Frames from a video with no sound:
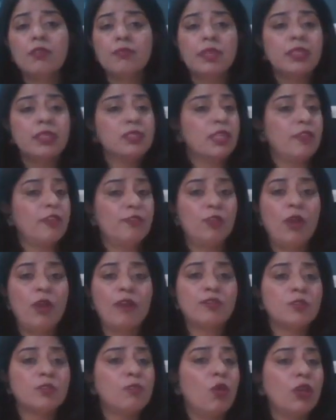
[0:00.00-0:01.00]
Means if you
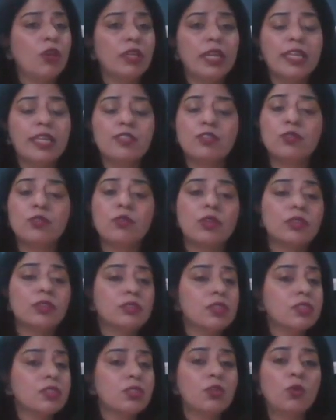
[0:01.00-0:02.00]
have small kids, you
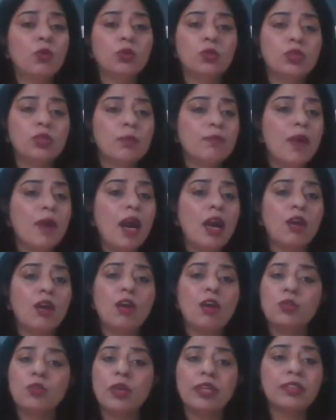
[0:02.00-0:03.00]
just go to the park
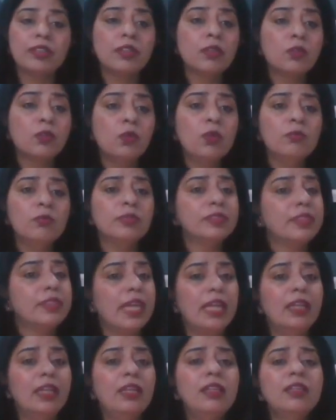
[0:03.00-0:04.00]
or you are in the room,
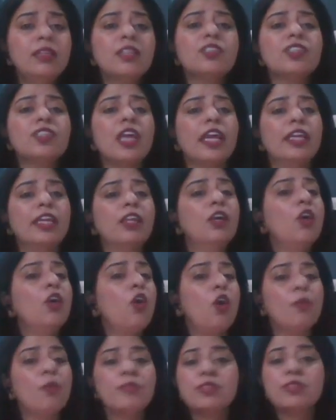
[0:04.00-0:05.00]
tell the child,
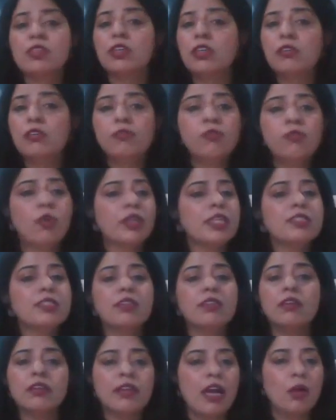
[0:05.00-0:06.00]
observe what
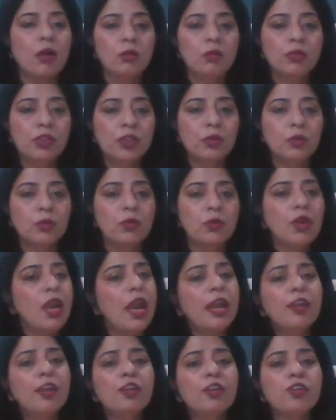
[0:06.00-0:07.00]
is around you
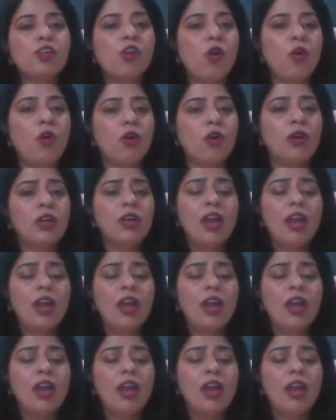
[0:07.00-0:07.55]
and draw.